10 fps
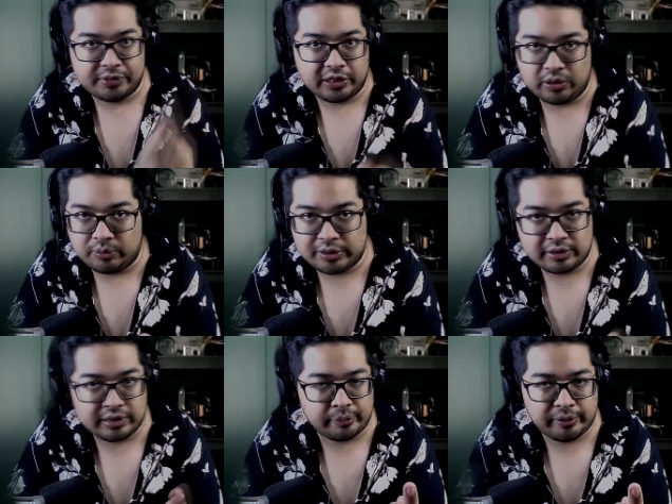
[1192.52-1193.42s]
you know,
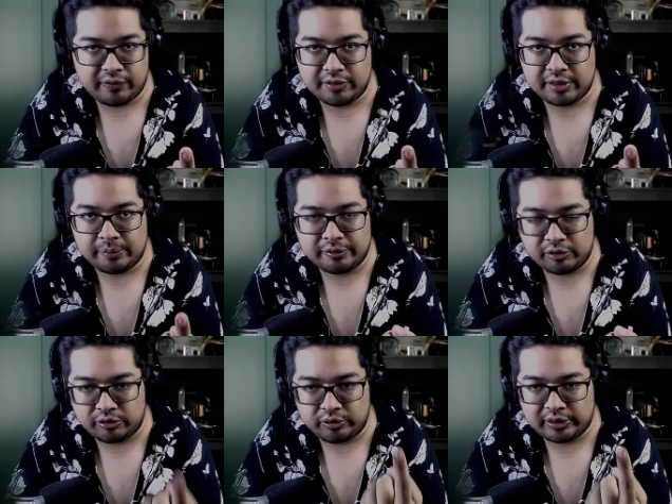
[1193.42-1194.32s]
with in the previous
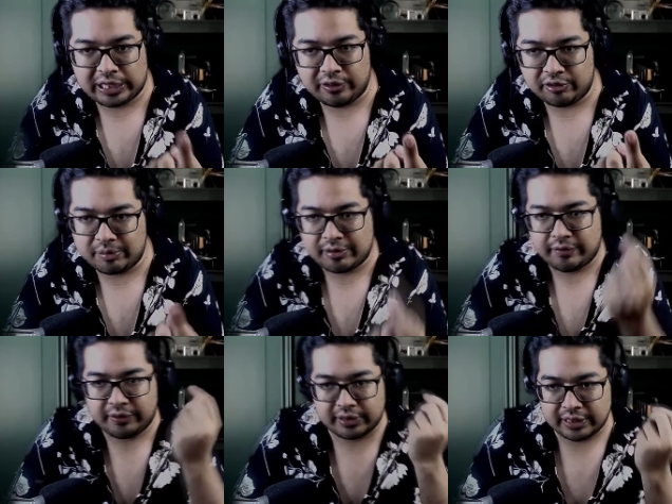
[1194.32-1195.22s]
episodes with Eris
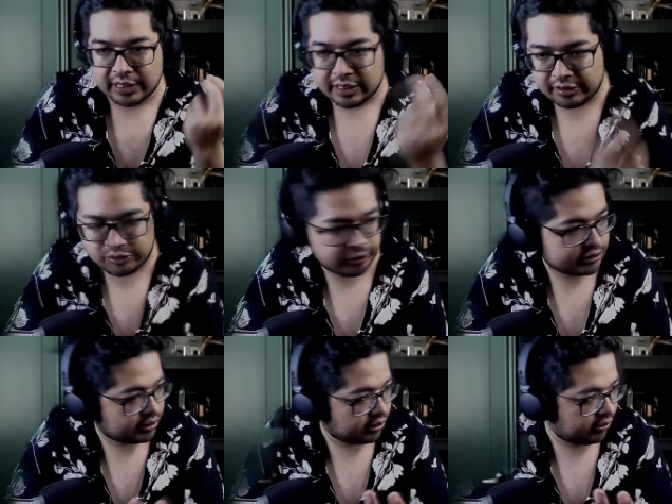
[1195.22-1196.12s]
specifically. He's
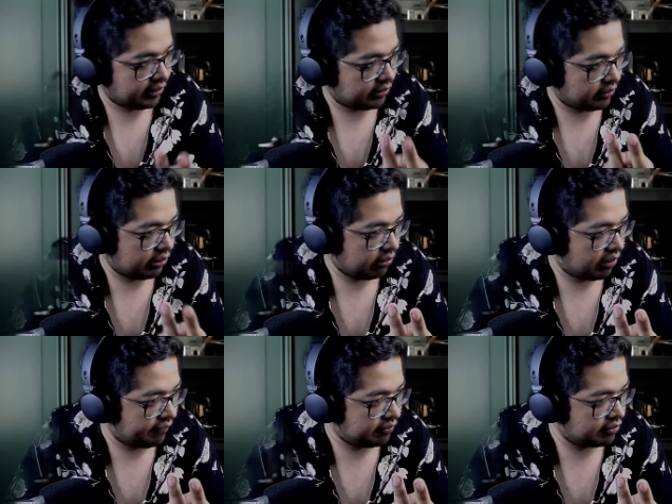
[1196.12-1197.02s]
starting to learn and grow
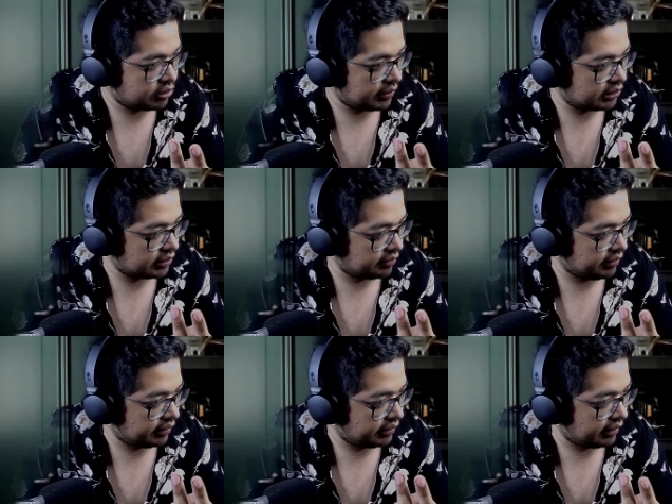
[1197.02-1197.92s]
off of
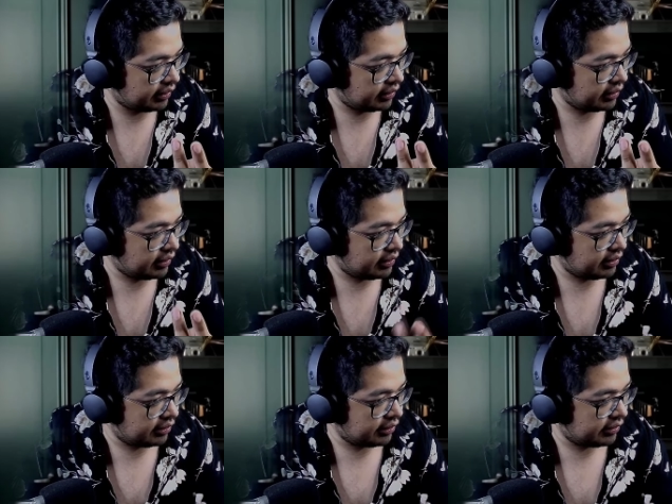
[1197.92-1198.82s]
situations like that,
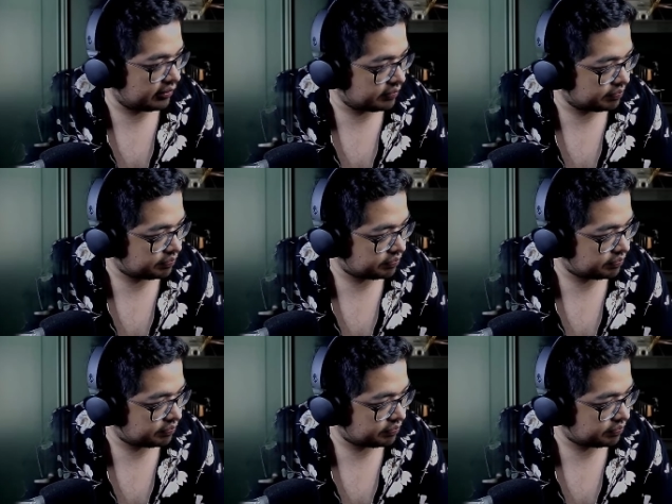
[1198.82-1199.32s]
you know,